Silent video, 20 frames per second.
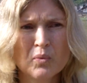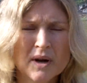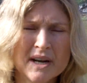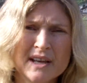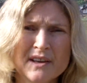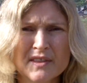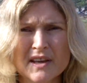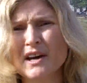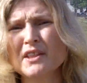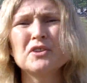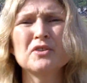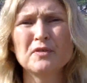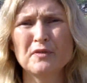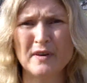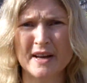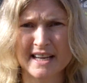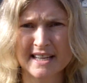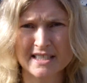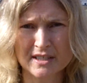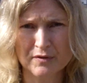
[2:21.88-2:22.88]
One of the other
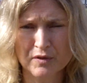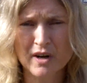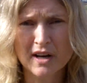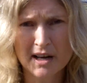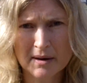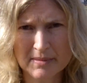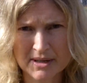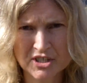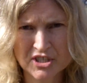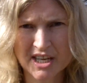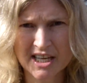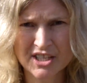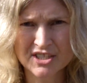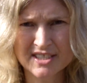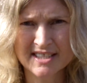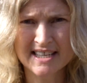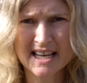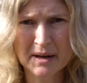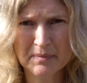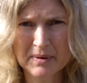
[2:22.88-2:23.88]
effects of climate
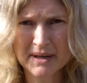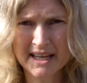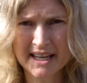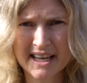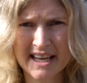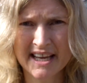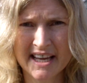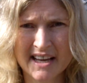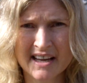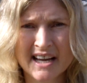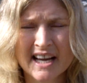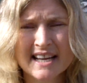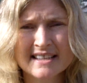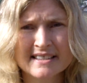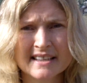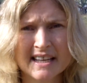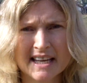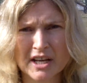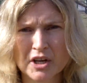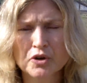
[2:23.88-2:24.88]
change that's happening here
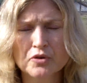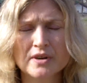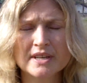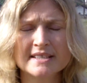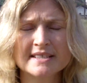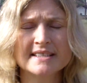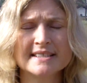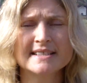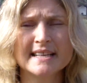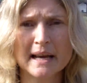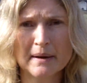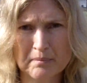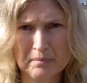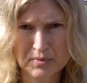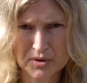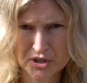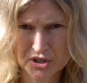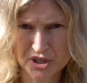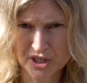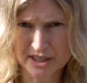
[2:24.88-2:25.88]
is an increase in
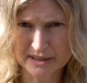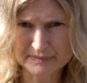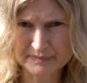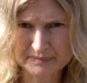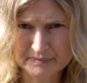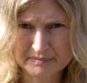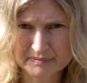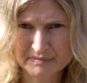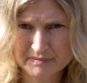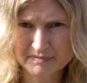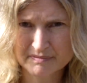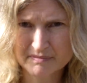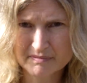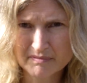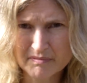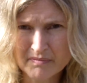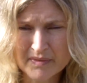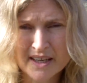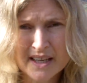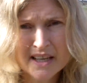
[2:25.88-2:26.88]
temperature.
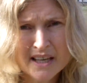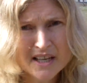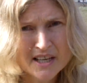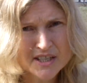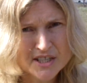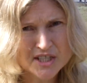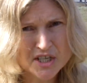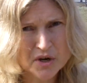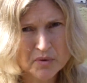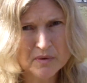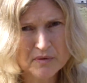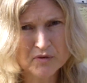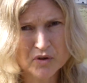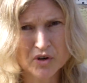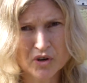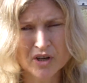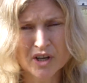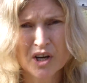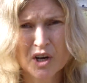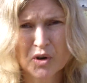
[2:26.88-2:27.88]
So we've
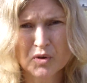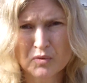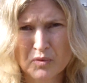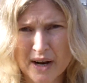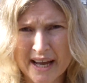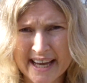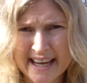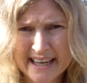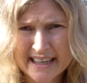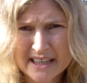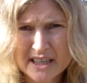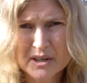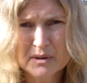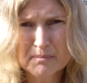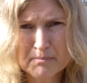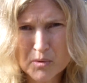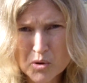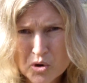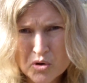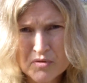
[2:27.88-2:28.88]
got rain,
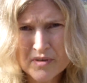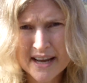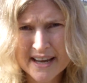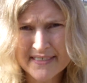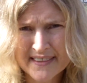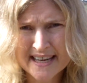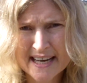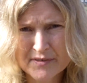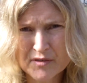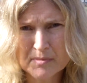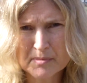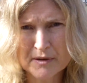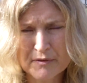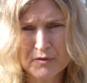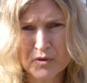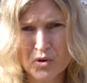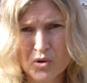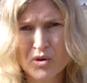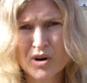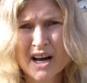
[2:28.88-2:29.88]
more rain than ever
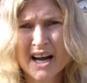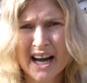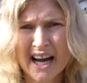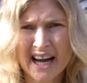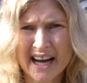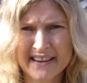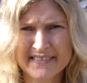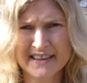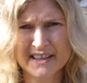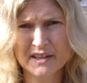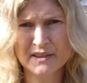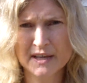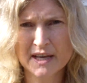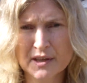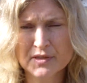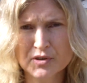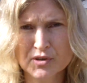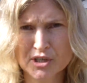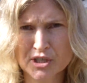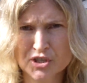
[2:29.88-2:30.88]
before, and then at
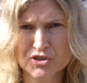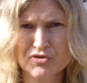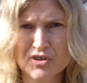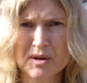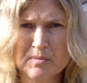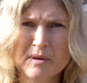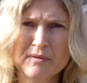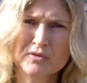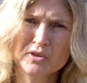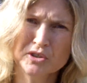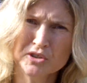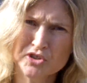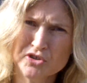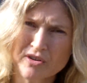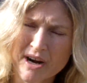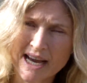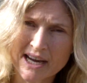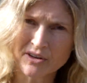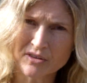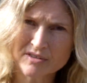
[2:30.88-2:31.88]
the other extreme we've got
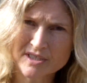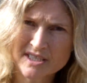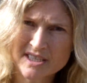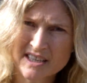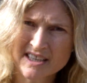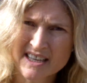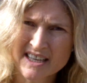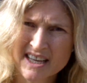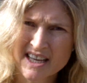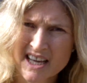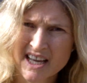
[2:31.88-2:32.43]
drought.